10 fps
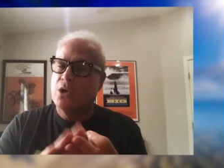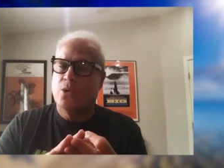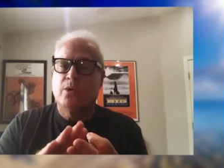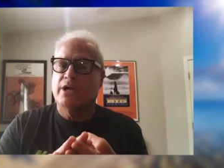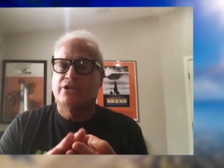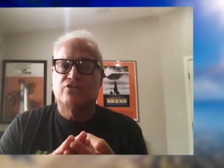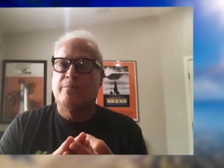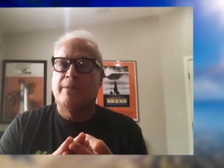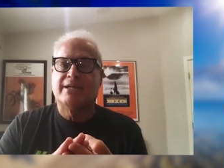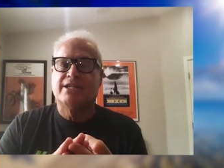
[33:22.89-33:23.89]
We're a
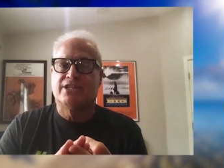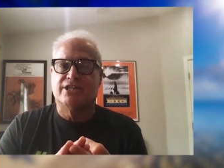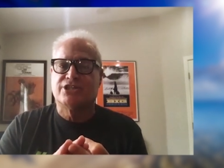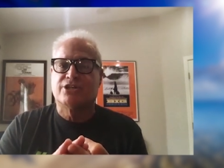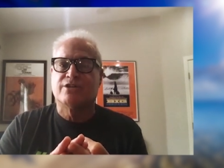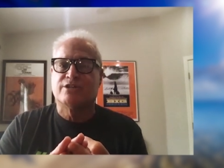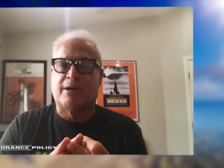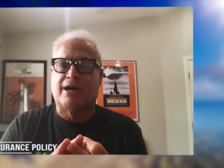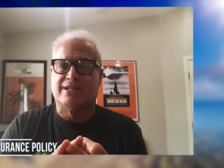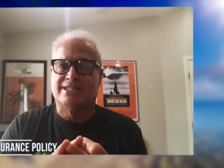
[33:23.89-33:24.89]
tremendous insurance
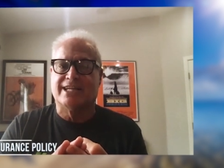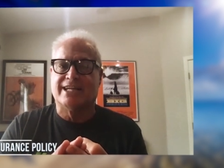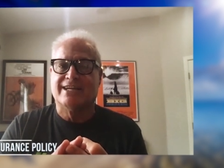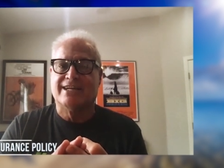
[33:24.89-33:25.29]
policy.